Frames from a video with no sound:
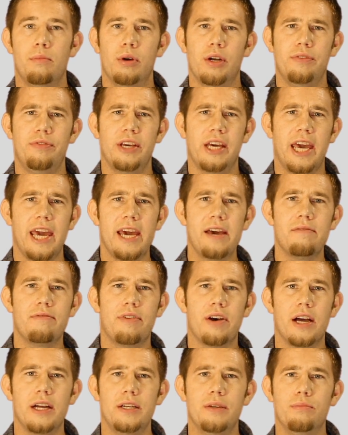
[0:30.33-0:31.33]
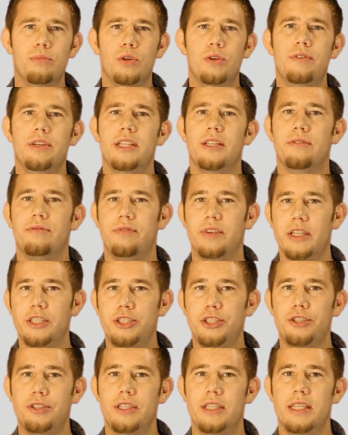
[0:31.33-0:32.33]
But if you can't find a movie that
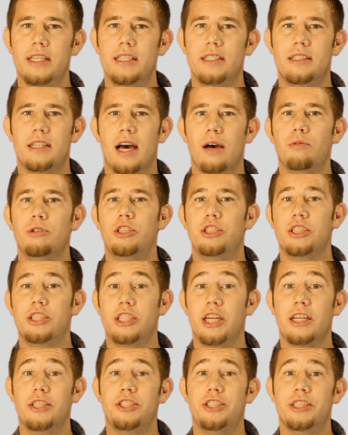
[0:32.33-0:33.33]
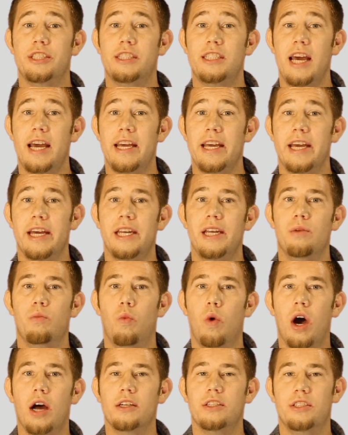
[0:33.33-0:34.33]
fits your needs, I would suggest you stay in
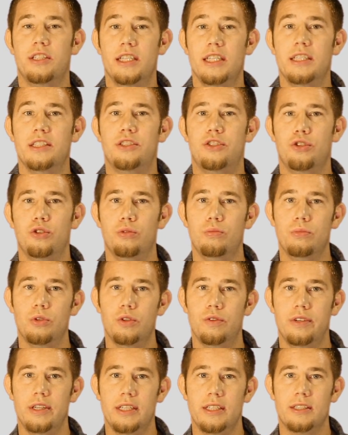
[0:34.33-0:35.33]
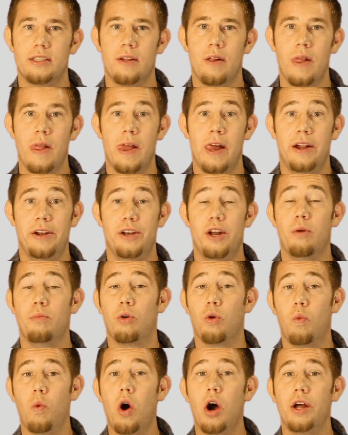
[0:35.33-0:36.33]
and watch these two movies.
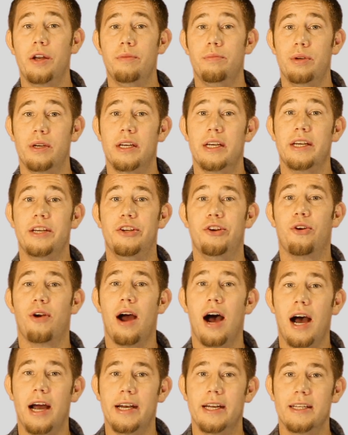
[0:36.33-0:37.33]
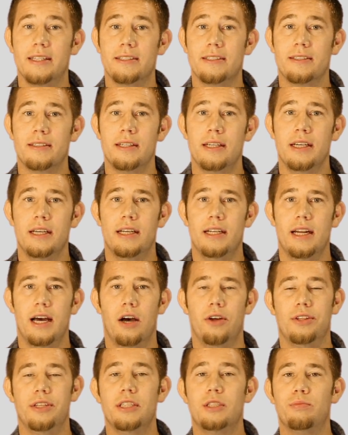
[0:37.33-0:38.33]
Number one being Your Highness.
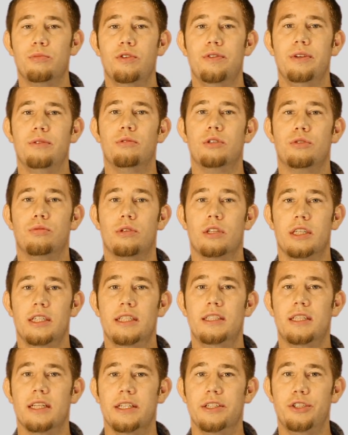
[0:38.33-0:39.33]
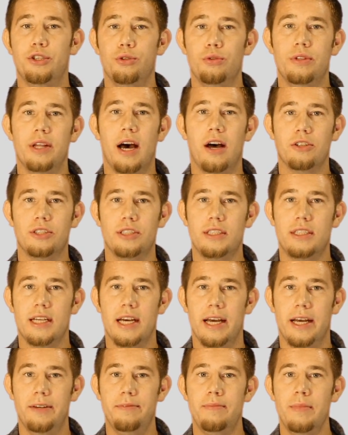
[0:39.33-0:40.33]
Now, this movie was released in
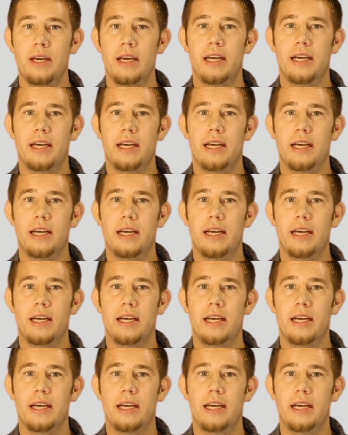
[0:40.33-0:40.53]
2010.